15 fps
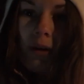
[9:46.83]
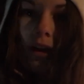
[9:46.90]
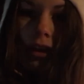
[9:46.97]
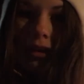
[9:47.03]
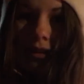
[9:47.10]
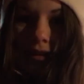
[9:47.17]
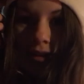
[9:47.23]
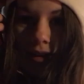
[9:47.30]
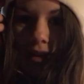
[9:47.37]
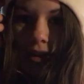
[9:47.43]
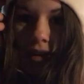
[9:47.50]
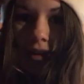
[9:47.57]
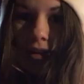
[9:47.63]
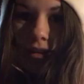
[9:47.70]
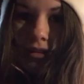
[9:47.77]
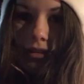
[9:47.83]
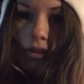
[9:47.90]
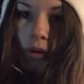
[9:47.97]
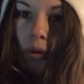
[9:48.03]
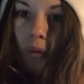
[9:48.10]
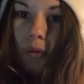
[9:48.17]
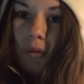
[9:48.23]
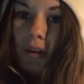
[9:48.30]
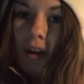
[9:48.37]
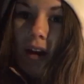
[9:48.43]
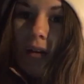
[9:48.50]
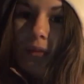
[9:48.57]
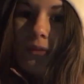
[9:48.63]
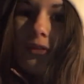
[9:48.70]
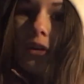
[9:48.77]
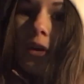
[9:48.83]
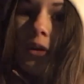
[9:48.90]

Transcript: brain is cold now,